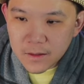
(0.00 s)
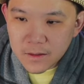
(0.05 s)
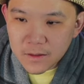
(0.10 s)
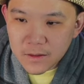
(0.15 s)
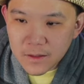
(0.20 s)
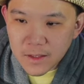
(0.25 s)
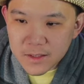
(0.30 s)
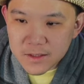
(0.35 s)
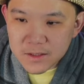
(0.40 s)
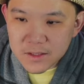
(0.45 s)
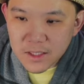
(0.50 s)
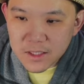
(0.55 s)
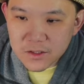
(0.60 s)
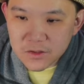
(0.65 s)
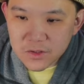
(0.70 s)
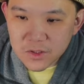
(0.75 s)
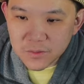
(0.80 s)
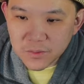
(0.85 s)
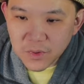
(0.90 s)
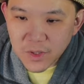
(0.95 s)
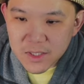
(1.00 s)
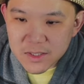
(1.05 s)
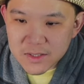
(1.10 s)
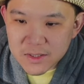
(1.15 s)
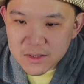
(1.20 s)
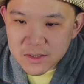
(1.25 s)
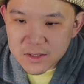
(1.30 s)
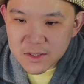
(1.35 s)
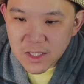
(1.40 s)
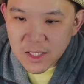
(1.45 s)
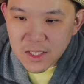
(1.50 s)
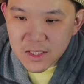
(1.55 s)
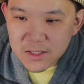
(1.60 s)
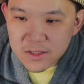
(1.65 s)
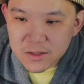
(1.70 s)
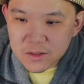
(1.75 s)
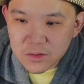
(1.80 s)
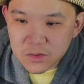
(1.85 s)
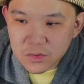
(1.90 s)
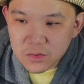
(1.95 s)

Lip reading: let's get to the price and size.